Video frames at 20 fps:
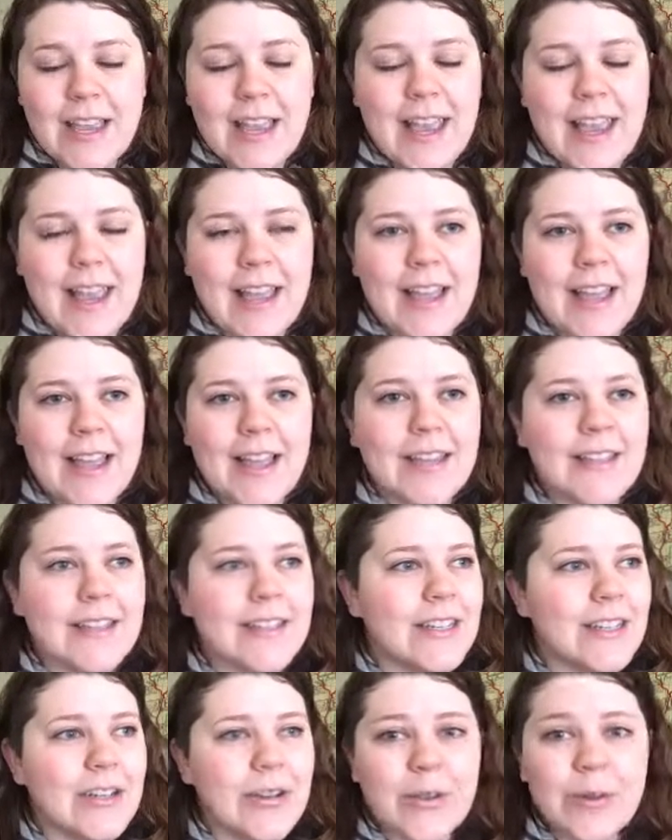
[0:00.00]

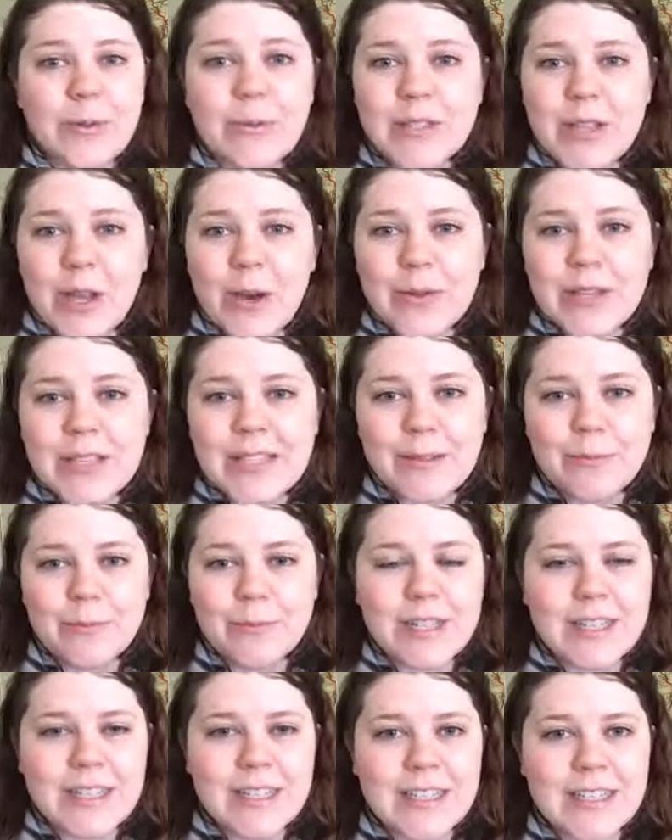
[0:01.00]
And, there was always some
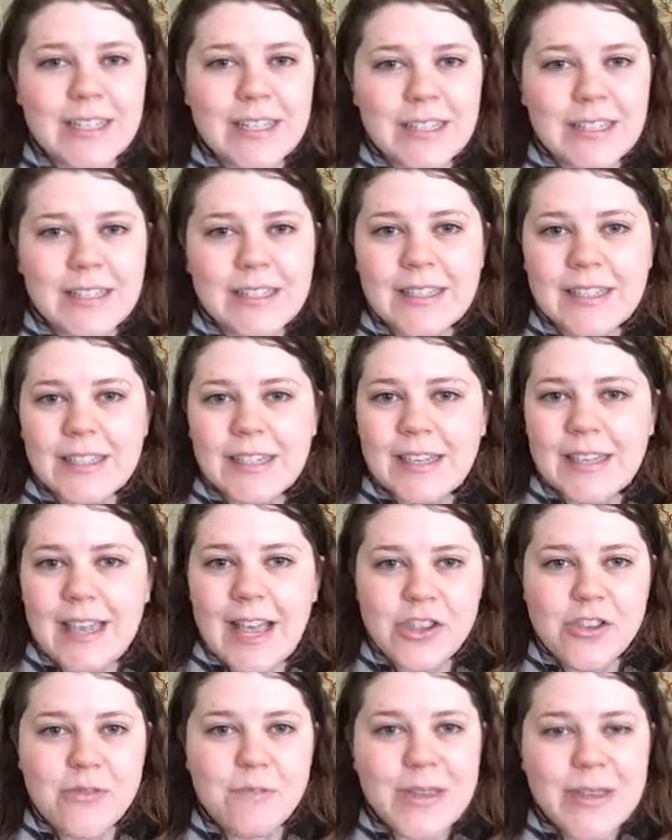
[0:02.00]
place to
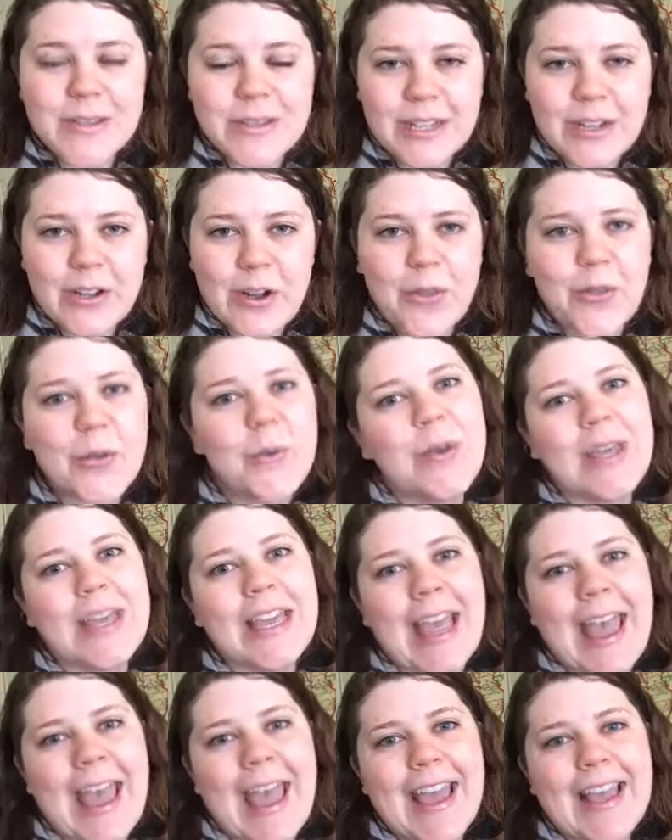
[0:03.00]
catch music on the
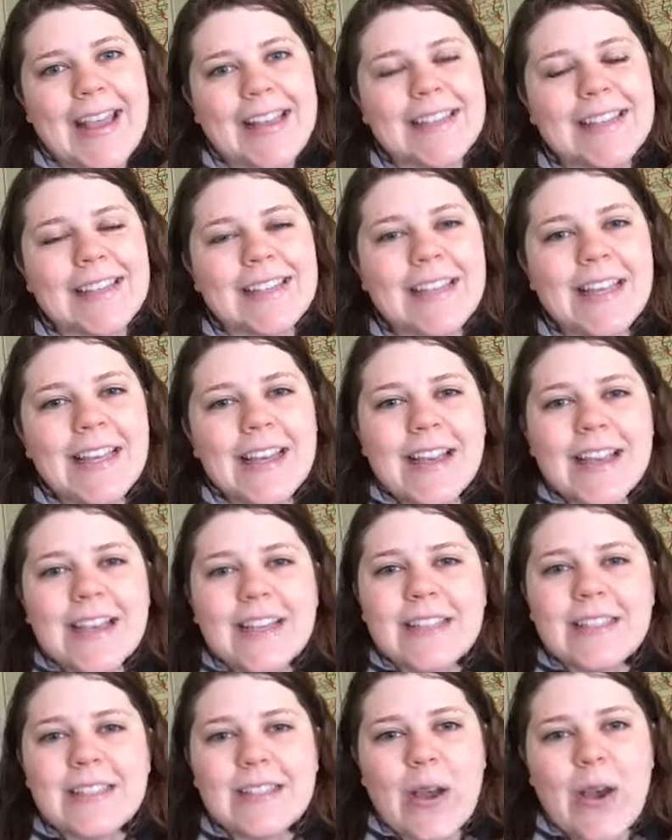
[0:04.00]
weekends.
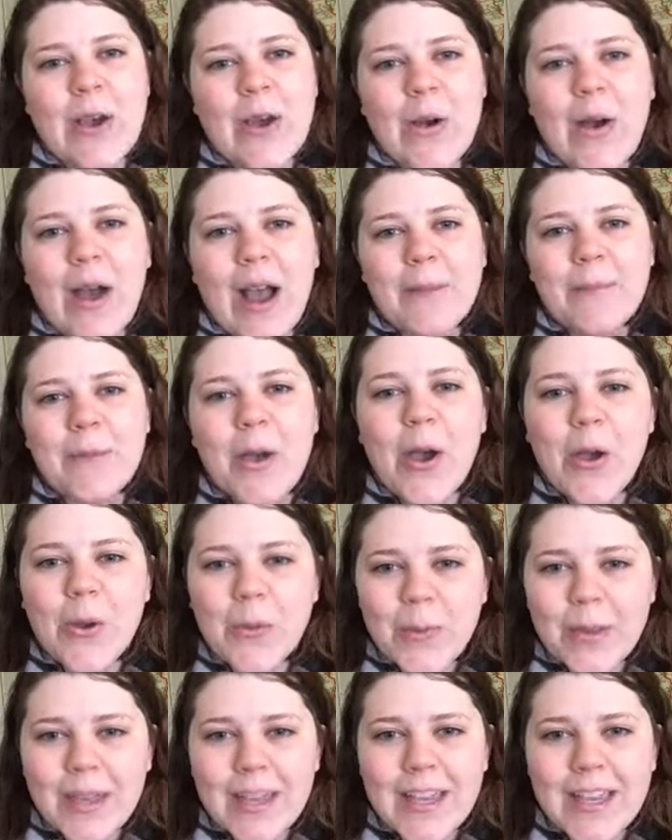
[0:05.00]
So I'm
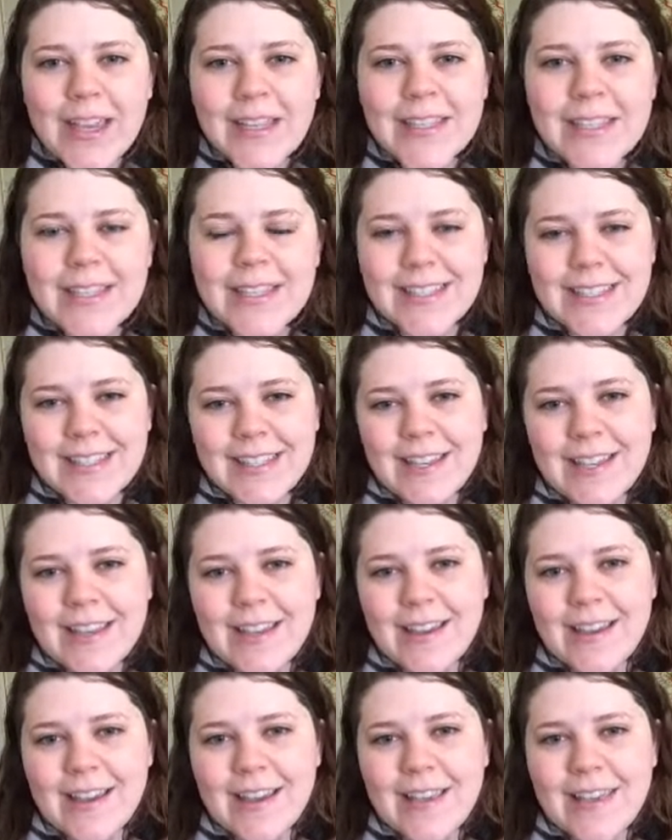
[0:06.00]
hoping to
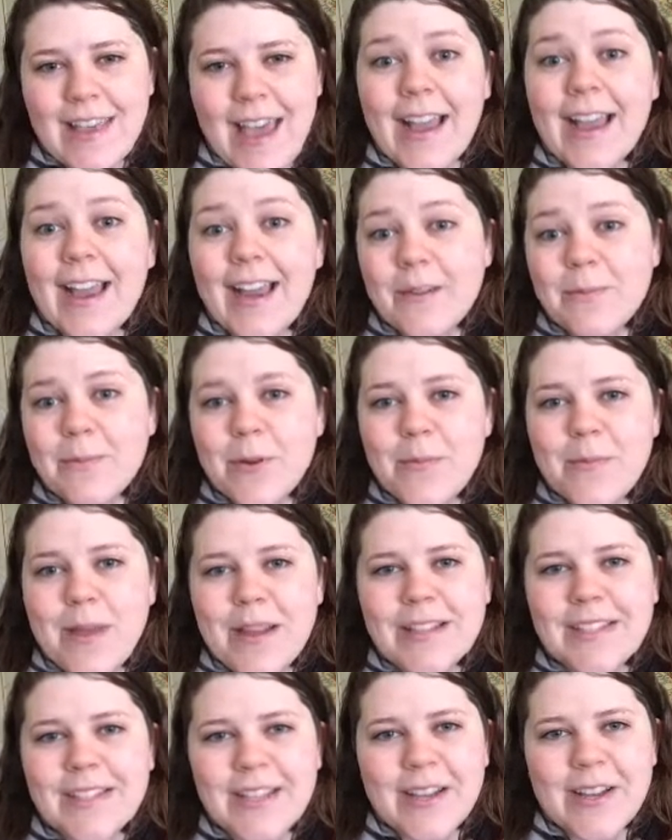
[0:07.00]
see that kind of
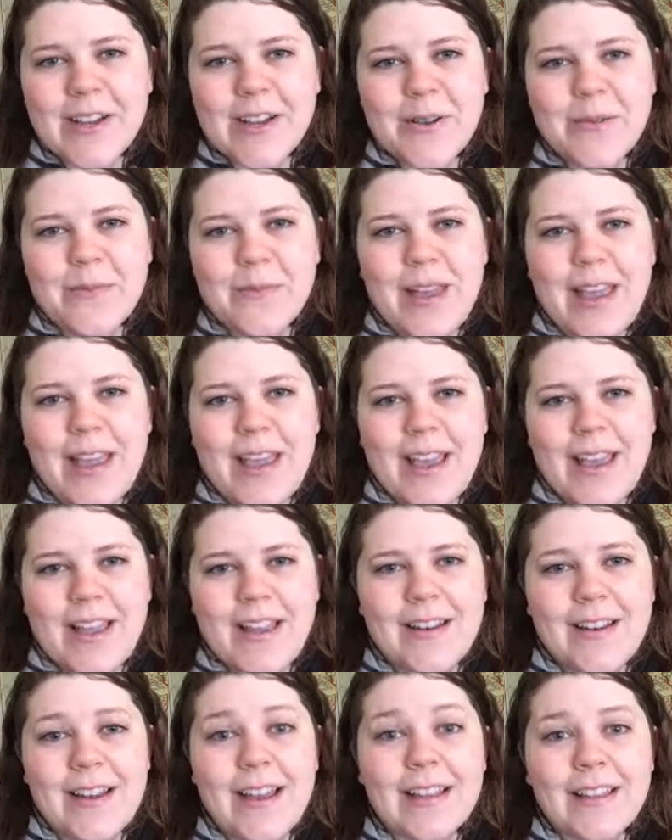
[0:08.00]
momentum
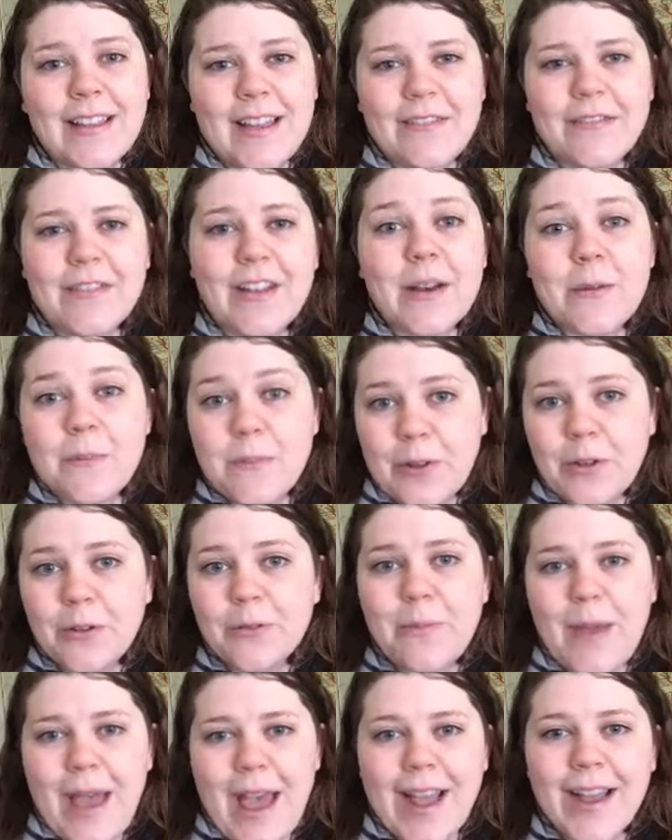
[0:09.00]
and nightlife kind of
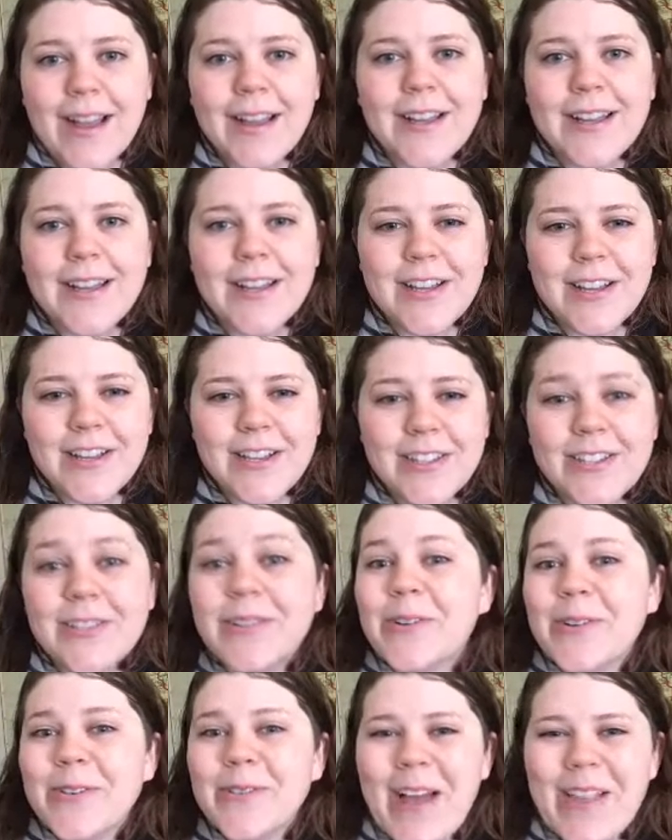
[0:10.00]
build back
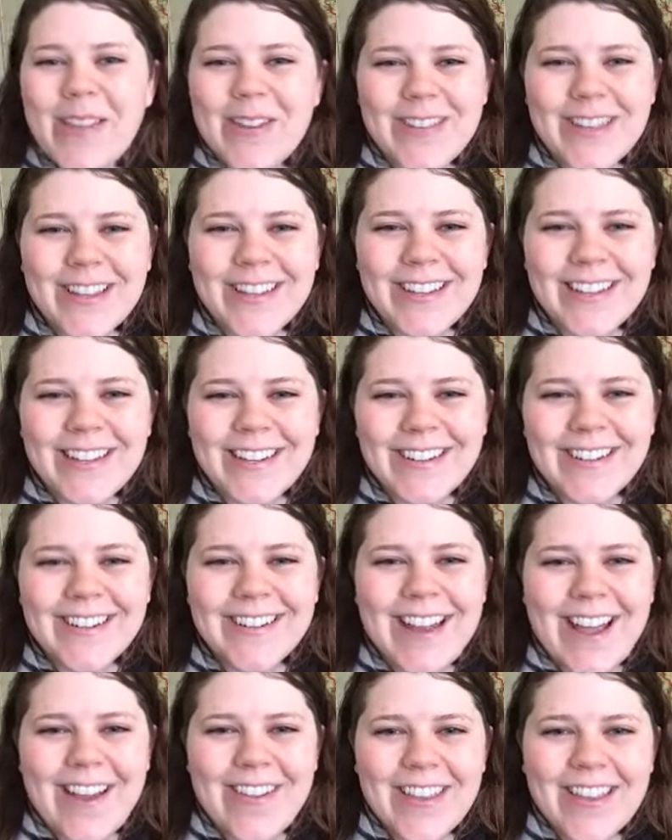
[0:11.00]
sooner rather than later
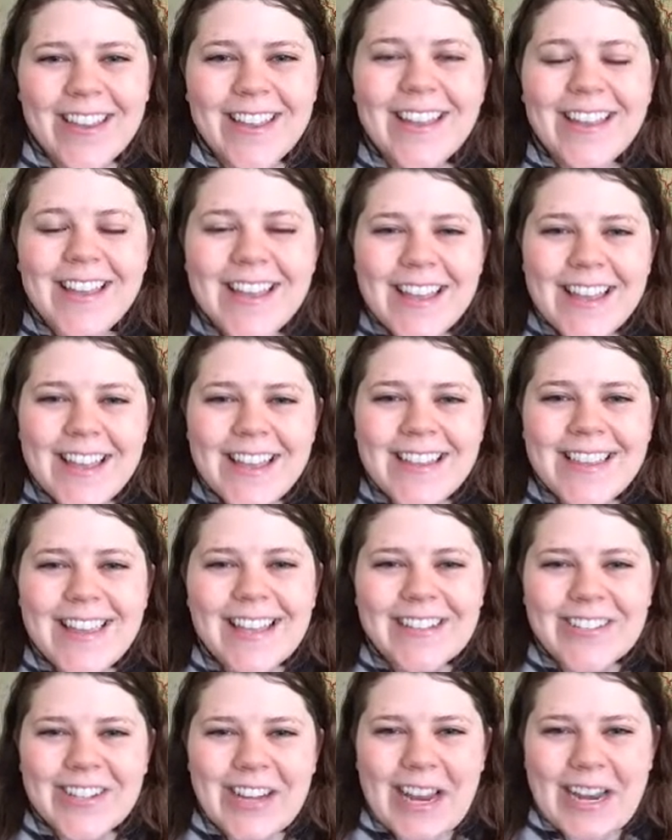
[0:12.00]
now that
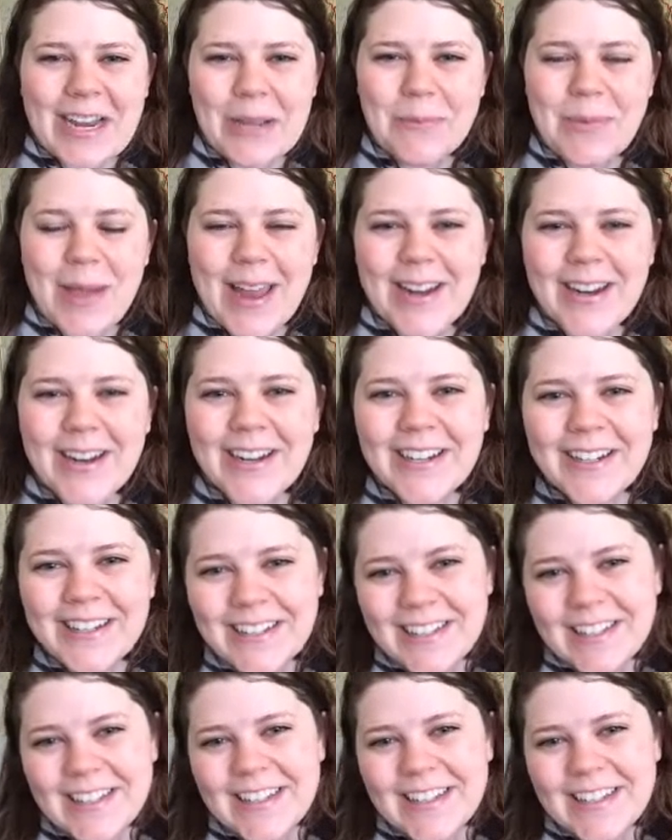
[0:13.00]
things are getting better.